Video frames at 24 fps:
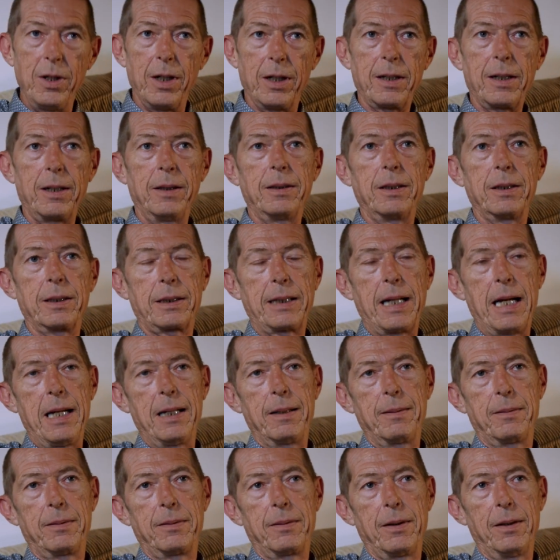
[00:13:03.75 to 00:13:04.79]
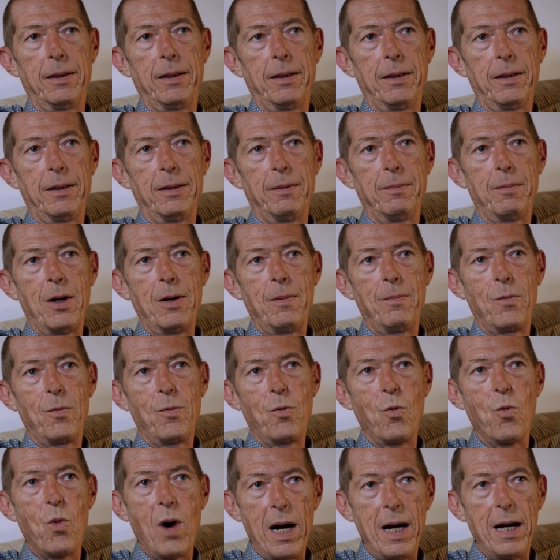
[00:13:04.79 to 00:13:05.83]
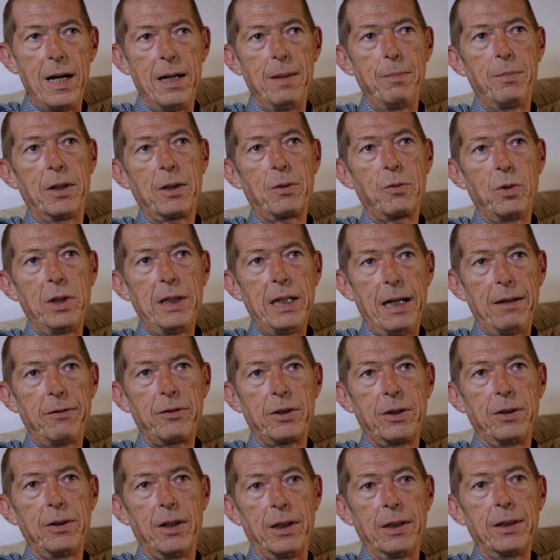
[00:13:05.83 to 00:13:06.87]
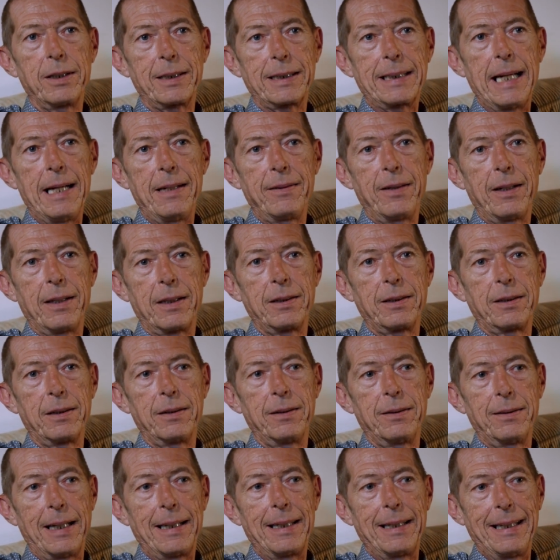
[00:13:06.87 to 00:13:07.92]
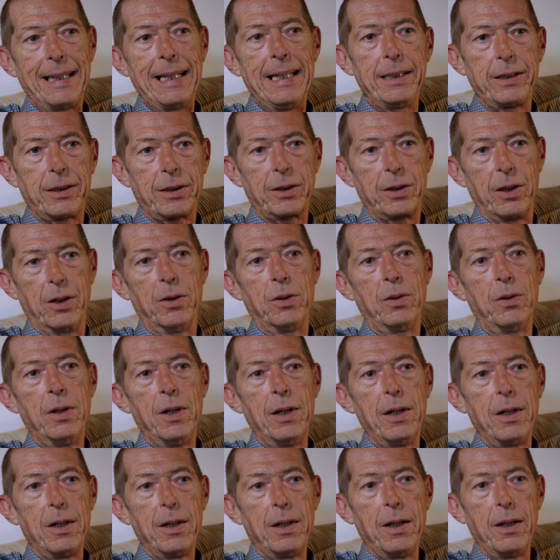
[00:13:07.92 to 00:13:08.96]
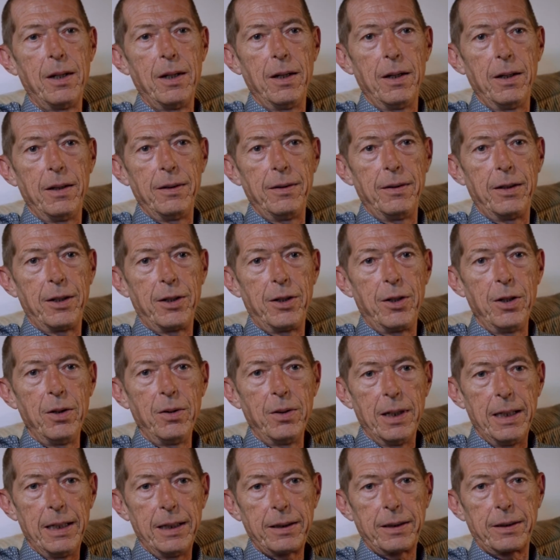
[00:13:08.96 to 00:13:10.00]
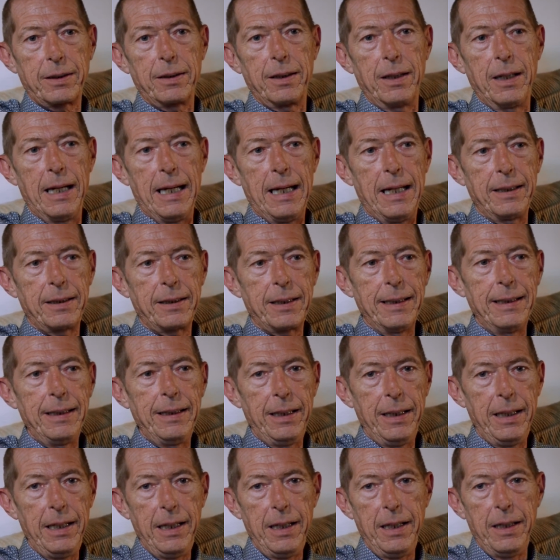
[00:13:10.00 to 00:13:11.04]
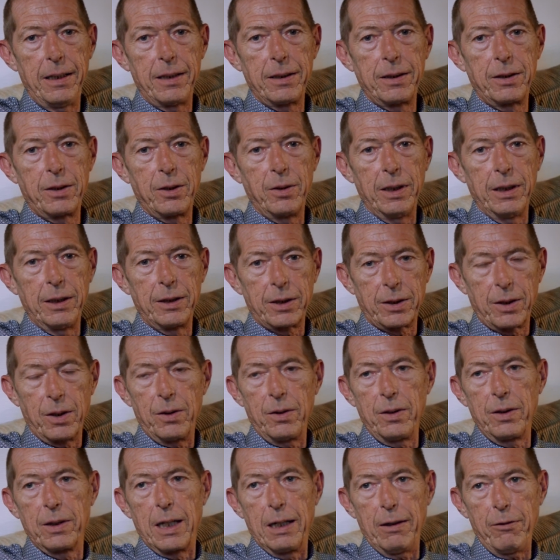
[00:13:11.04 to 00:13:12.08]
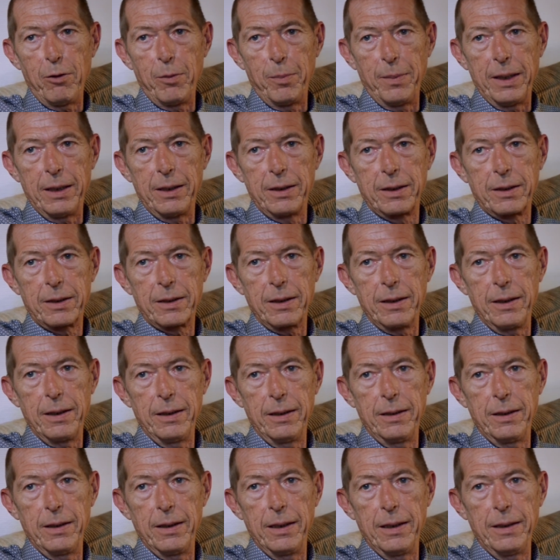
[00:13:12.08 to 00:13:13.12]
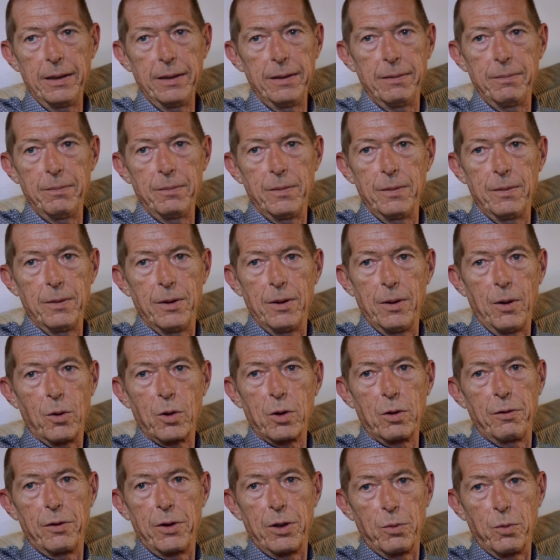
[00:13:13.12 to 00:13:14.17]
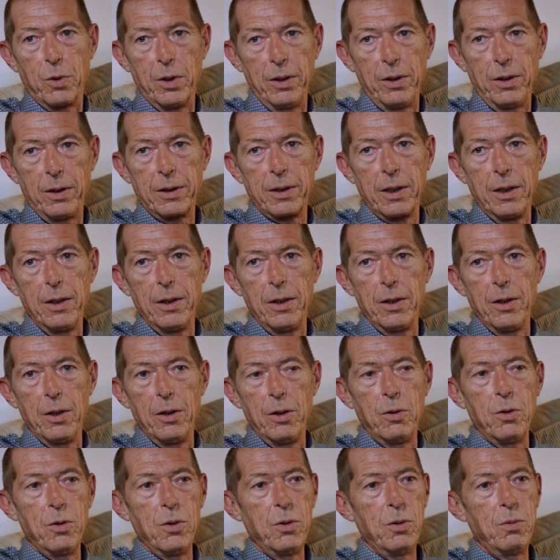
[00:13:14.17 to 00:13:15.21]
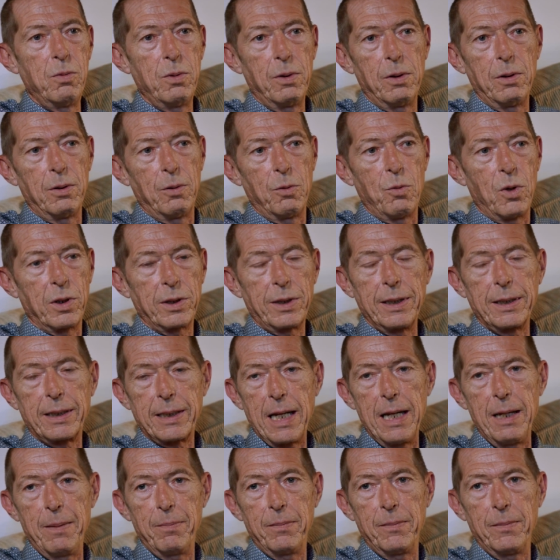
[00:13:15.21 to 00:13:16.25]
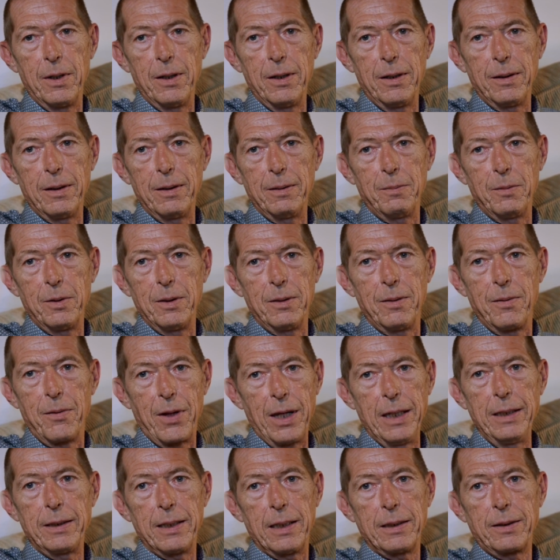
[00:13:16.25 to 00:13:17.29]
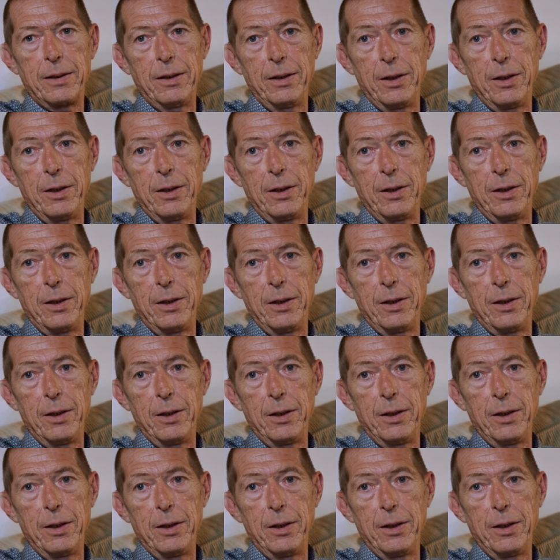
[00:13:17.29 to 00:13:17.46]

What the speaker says: not understand why, but we have to understand that it is so. The U.S. has a need to install governments in all over the world who want the same things as